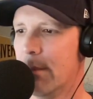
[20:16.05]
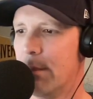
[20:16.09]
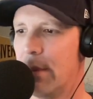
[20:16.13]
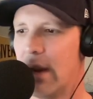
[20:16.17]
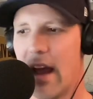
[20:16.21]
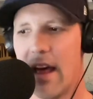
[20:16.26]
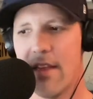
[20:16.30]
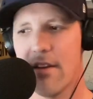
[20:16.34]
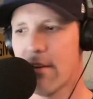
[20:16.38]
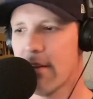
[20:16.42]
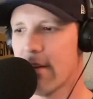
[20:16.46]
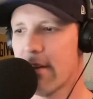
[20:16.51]

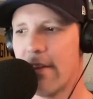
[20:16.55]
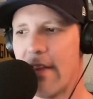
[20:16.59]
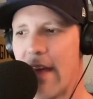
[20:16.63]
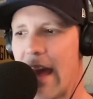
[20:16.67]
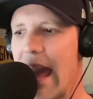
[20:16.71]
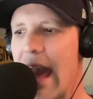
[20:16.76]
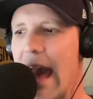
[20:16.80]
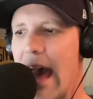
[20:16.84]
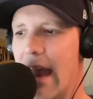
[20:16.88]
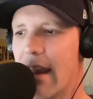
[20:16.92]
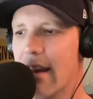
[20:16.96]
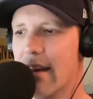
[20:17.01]
But other than
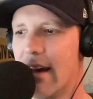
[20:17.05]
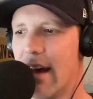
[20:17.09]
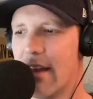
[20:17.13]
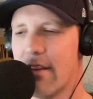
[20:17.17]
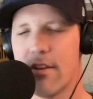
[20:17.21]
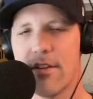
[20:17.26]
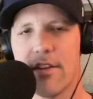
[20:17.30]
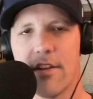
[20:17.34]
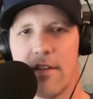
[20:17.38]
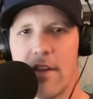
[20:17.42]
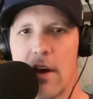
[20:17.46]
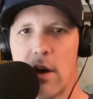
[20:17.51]
that,
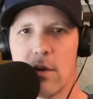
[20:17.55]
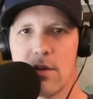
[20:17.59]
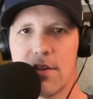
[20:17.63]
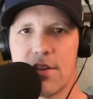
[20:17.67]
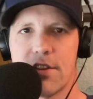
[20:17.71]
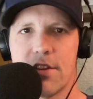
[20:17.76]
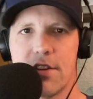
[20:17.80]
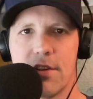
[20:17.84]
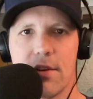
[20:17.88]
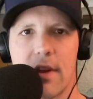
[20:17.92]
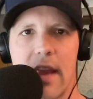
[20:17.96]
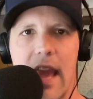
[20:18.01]
other than
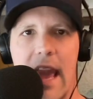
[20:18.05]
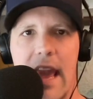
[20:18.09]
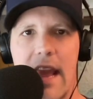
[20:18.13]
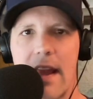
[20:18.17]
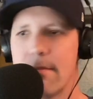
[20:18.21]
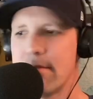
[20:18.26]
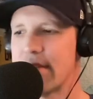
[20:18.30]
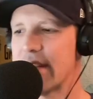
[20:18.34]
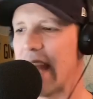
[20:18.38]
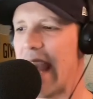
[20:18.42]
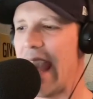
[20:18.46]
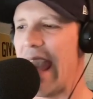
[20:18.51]
those two
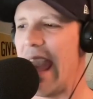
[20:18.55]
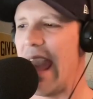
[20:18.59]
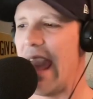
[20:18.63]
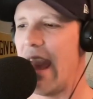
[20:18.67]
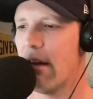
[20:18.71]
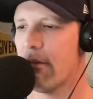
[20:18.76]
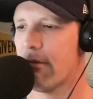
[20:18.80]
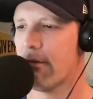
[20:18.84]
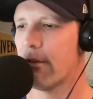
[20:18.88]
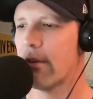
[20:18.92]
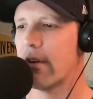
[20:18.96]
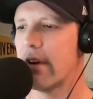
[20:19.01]
games,
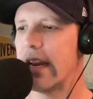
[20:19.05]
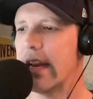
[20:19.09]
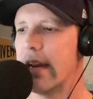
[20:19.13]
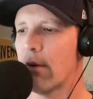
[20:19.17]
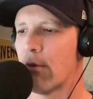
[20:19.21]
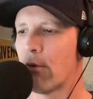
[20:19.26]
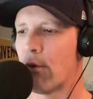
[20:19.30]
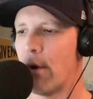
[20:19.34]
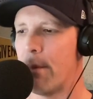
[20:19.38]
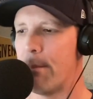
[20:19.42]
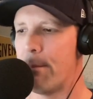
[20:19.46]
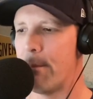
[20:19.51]

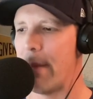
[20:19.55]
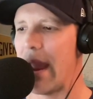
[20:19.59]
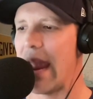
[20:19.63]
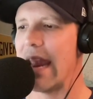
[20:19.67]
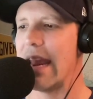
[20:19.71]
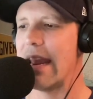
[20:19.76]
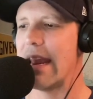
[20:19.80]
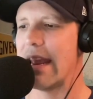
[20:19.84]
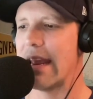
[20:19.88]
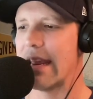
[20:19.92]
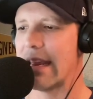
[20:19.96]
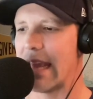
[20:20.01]
every
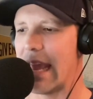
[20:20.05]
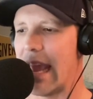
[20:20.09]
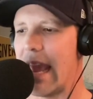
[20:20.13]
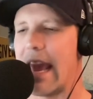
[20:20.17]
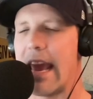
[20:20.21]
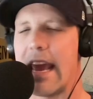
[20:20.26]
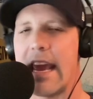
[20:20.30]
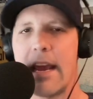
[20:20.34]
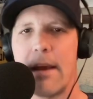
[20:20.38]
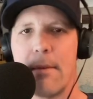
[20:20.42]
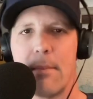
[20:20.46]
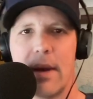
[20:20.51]
remaining
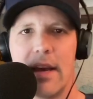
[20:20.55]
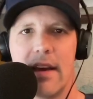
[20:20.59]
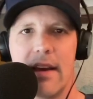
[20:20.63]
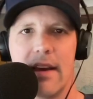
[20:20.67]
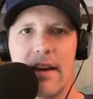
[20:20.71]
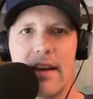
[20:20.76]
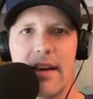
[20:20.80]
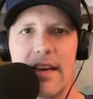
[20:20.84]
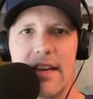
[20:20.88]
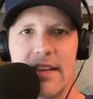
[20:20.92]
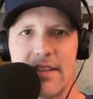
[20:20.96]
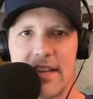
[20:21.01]
game
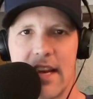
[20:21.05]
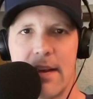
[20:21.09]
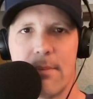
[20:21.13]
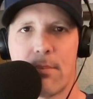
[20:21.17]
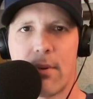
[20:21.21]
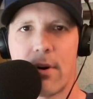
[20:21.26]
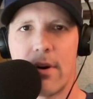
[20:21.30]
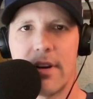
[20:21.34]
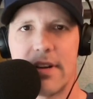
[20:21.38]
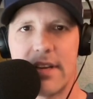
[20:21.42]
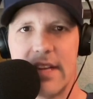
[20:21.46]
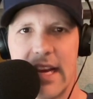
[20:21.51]
is a
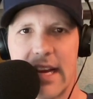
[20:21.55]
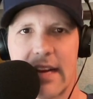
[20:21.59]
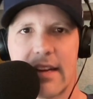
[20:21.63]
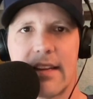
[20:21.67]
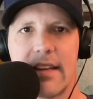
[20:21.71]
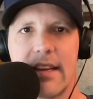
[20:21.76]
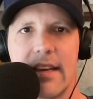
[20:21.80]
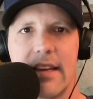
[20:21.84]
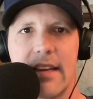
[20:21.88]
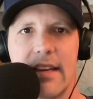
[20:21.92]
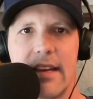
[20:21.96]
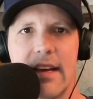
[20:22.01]

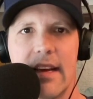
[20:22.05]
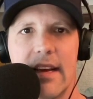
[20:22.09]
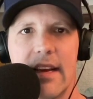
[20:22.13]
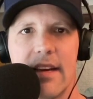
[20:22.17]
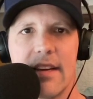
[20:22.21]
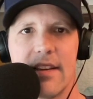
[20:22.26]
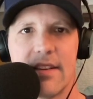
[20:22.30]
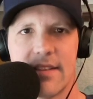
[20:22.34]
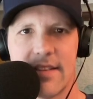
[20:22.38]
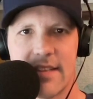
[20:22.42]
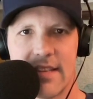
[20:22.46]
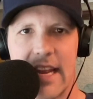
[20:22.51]
predicted
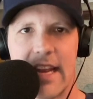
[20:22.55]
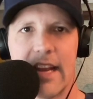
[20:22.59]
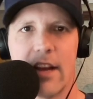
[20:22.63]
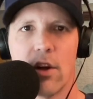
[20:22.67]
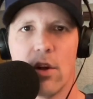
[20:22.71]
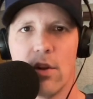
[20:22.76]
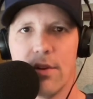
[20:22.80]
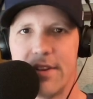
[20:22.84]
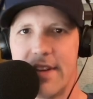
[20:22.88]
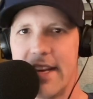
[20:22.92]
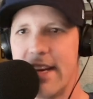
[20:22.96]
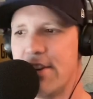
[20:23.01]

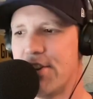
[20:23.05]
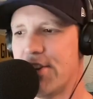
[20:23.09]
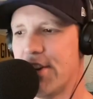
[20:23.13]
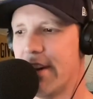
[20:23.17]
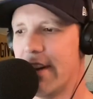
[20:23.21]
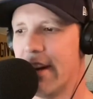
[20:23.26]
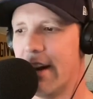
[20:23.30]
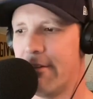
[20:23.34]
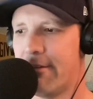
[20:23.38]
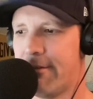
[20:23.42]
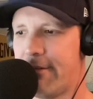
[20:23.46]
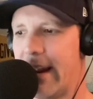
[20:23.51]

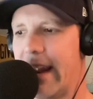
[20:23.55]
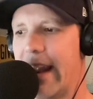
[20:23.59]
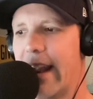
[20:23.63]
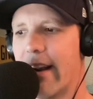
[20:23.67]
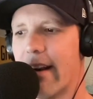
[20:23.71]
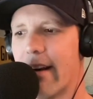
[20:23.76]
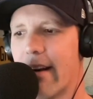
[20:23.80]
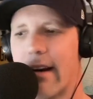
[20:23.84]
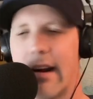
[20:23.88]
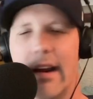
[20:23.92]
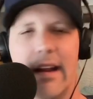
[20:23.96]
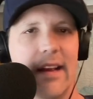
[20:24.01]
single-digit
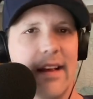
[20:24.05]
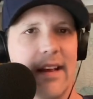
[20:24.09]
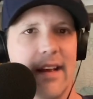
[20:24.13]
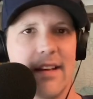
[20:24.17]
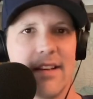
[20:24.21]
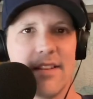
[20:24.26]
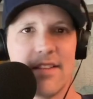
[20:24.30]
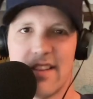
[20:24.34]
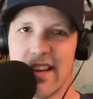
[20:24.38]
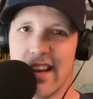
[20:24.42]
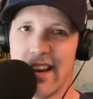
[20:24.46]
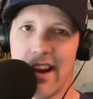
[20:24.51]
affair.
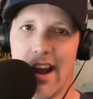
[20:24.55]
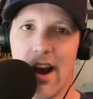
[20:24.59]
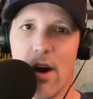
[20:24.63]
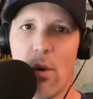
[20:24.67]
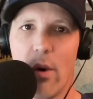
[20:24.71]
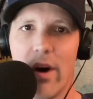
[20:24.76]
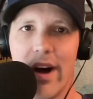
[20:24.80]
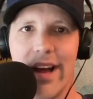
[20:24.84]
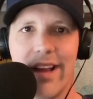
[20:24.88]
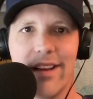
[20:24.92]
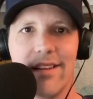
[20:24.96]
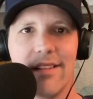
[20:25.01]
So you know
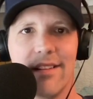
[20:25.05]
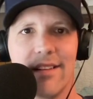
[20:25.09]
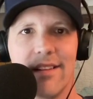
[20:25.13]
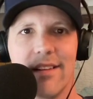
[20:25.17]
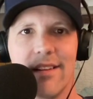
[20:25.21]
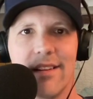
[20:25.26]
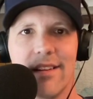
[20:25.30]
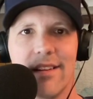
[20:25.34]
what?